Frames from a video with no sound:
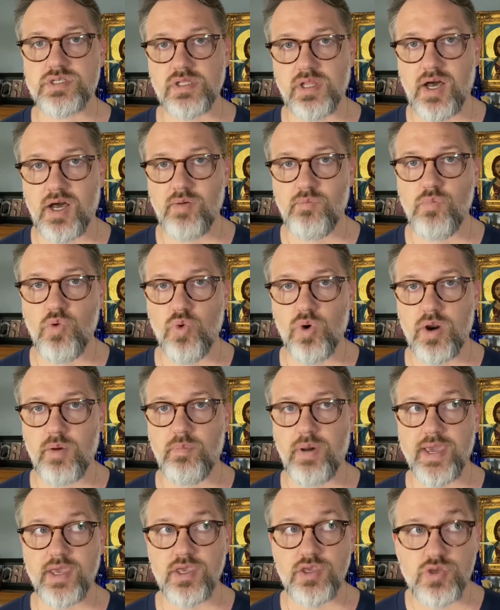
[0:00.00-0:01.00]
a lot more
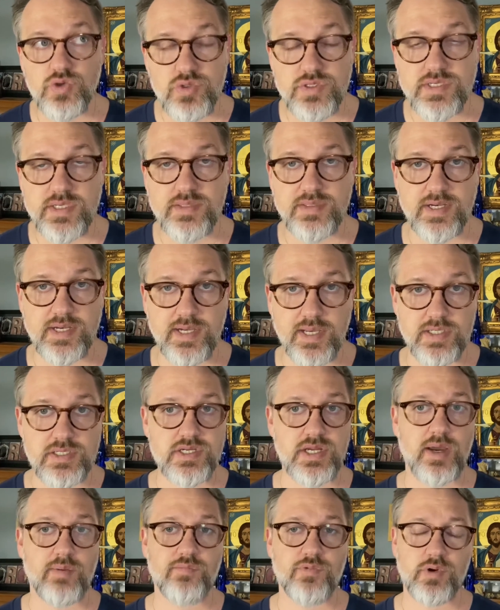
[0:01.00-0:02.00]
by using the
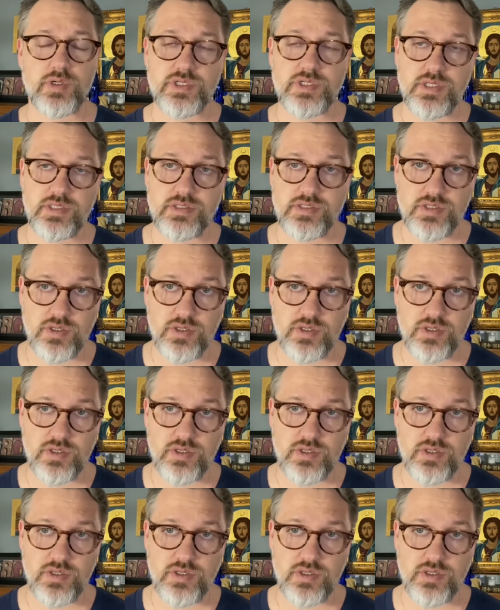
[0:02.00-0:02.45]
desktop version.